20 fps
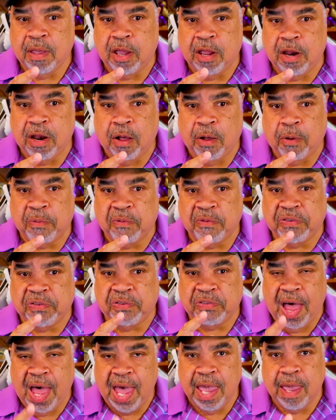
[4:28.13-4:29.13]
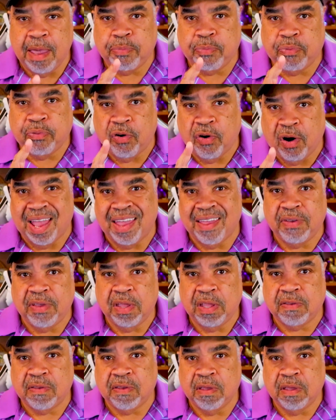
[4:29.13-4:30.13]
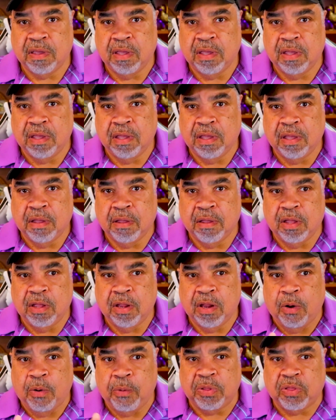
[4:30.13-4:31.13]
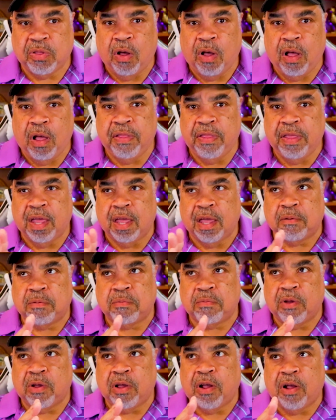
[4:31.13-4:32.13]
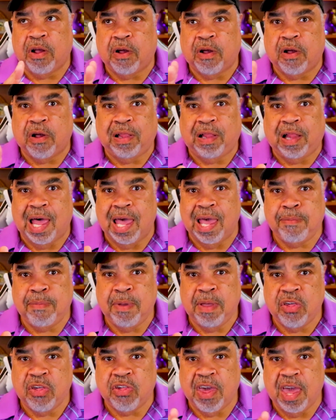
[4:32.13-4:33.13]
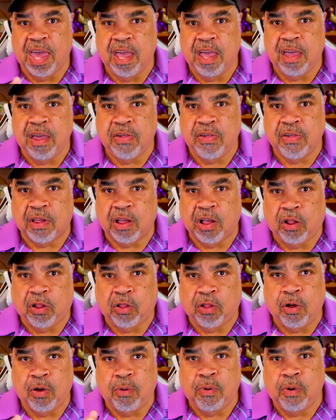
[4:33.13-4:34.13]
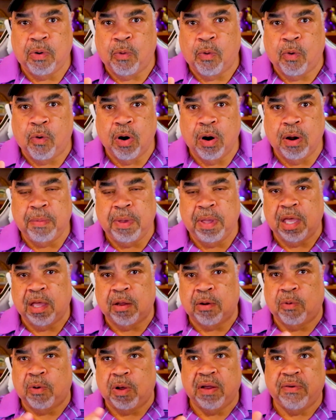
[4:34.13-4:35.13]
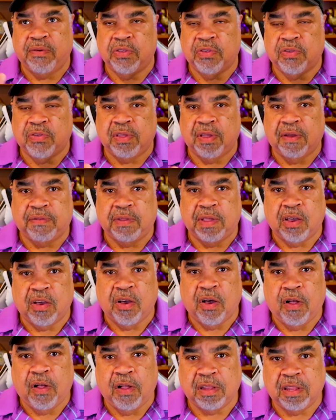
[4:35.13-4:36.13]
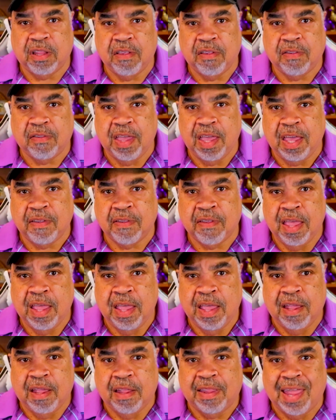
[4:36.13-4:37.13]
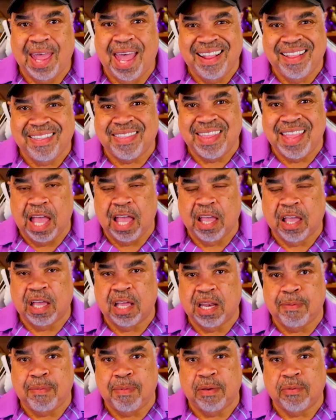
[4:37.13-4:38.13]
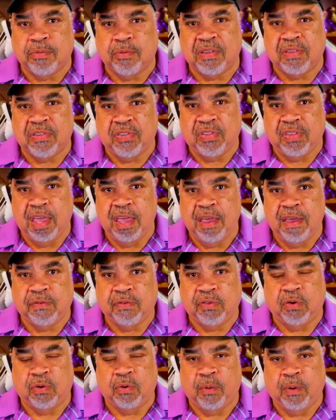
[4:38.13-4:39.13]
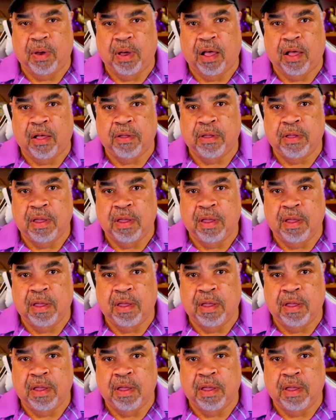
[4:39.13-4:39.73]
You know, flying private, you know, with all the climate change and global warming and whatever the stuff they call it these days, that's not going to be received too well,